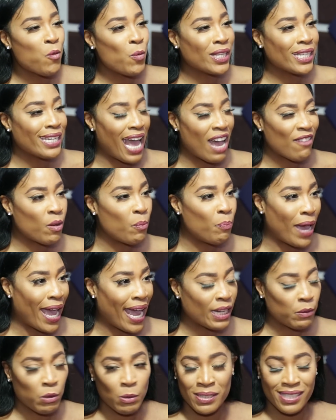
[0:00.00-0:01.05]
and we didn't have a
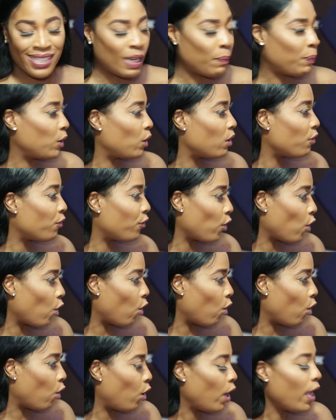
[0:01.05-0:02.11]
bed. We were sleeping on the
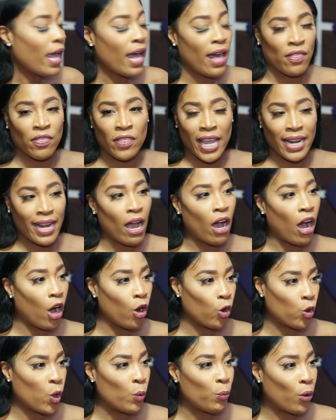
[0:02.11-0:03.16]
floor. Oh yeah. Then our
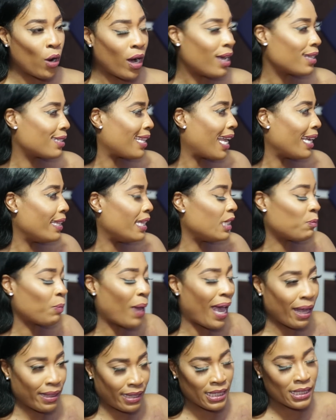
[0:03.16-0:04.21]
uncle bought us like these
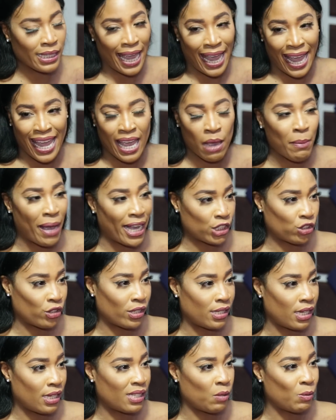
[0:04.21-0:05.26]
air, these mattresses. air
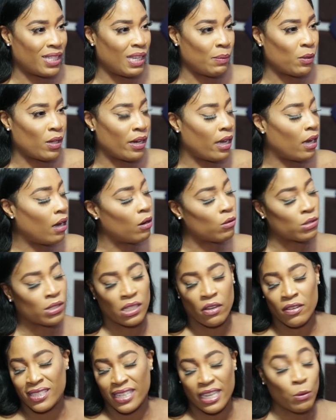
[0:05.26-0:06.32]
mattresses. So we sleeping on. It. Oh
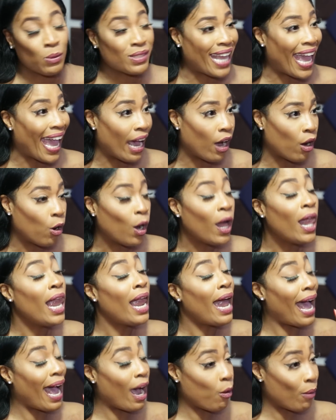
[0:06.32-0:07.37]
seriously, it was hell.
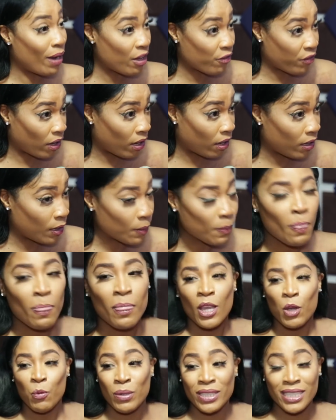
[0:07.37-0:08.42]
However,
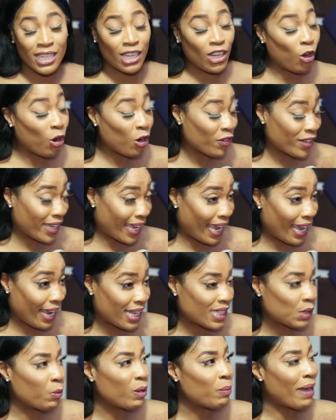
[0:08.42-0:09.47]
mm-hmm. we did a lot of
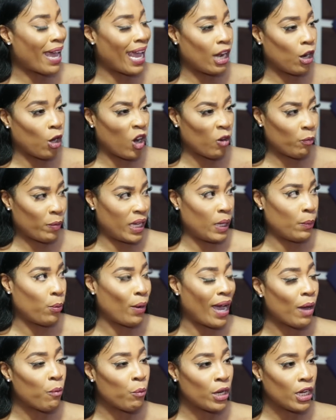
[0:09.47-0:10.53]
gigs. We yeah. met a lot of
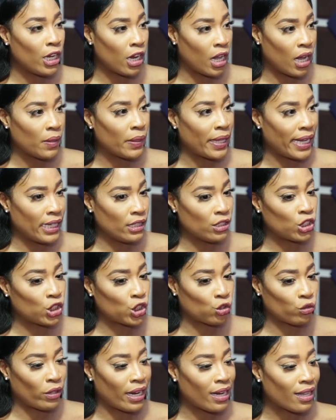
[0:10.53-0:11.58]
people, and we learned the
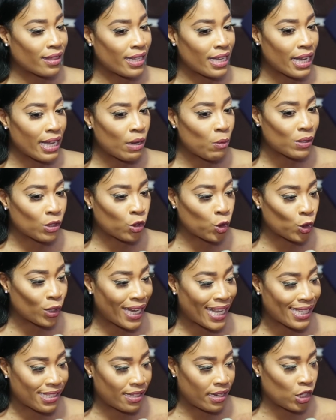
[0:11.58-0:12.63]
industry. And I think it was
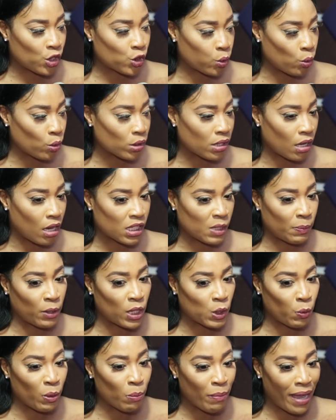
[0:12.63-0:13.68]
good lesson it taught us
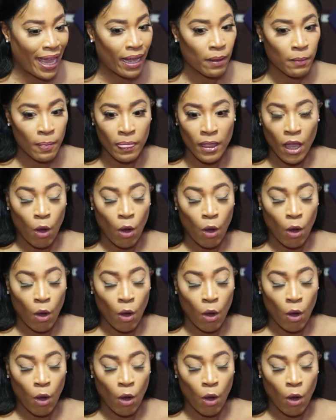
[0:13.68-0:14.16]
because we met